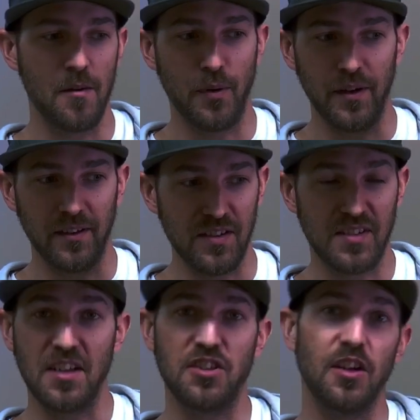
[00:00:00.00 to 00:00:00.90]
putting the
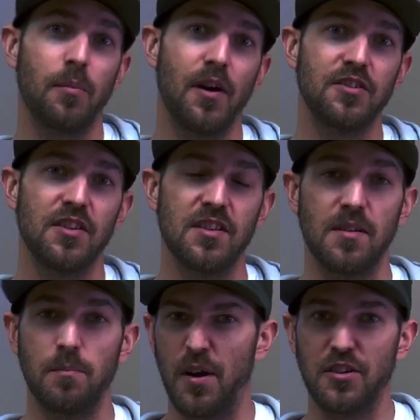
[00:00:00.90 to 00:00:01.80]
stitching punches
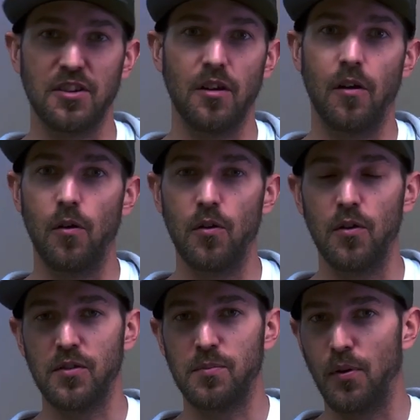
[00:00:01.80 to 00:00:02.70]
and punching the
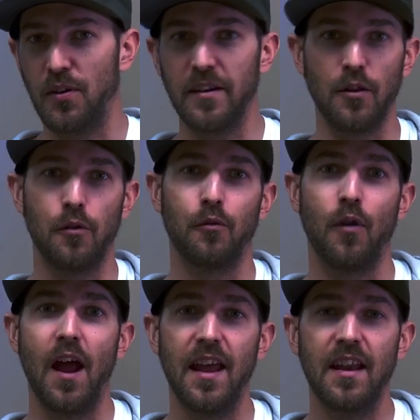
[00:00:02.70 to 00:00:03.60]
holes, pulling the
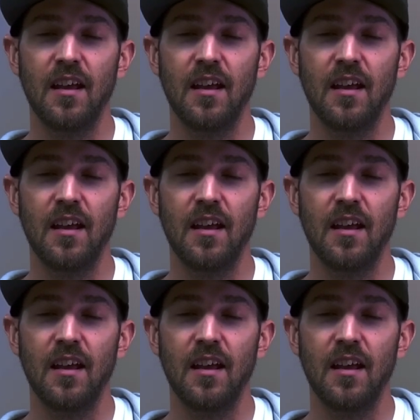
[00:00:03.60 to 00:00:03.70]
thread,